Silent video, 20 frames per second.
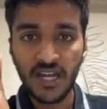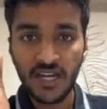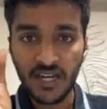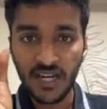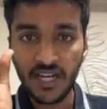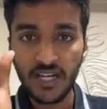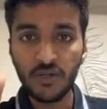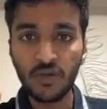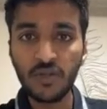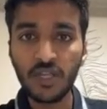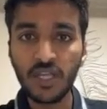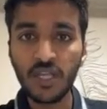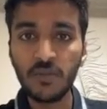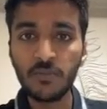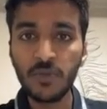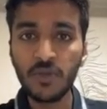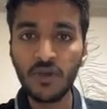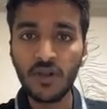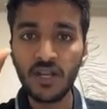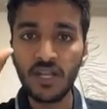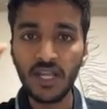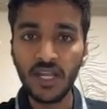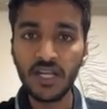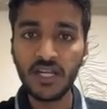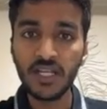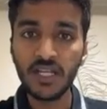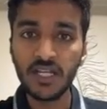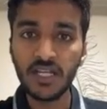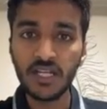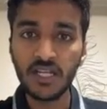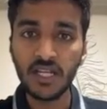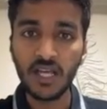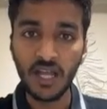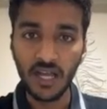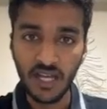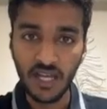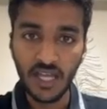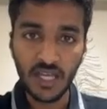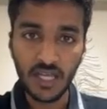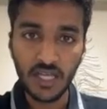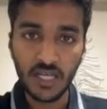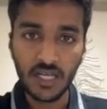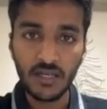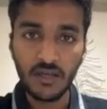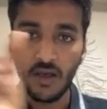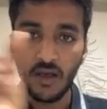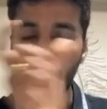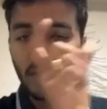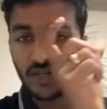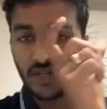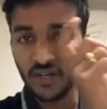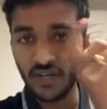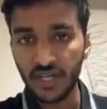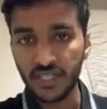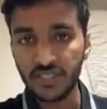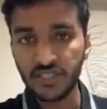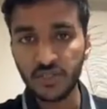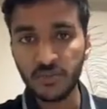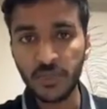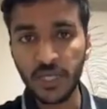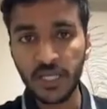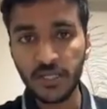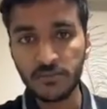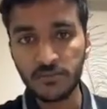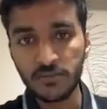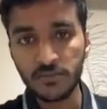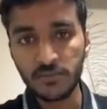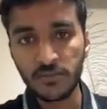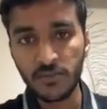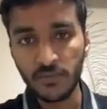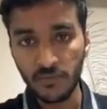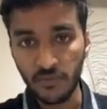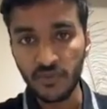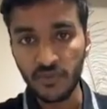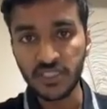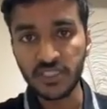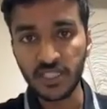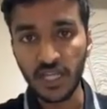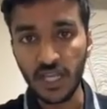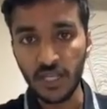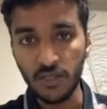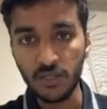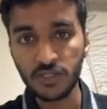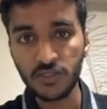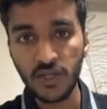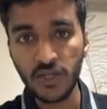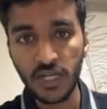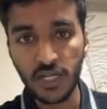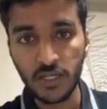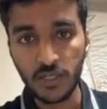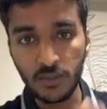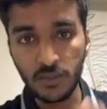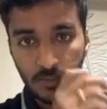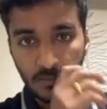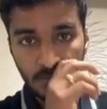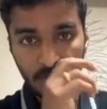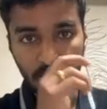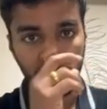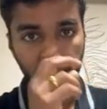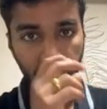try to keep your LinkedIn link on your resume, which I usually do.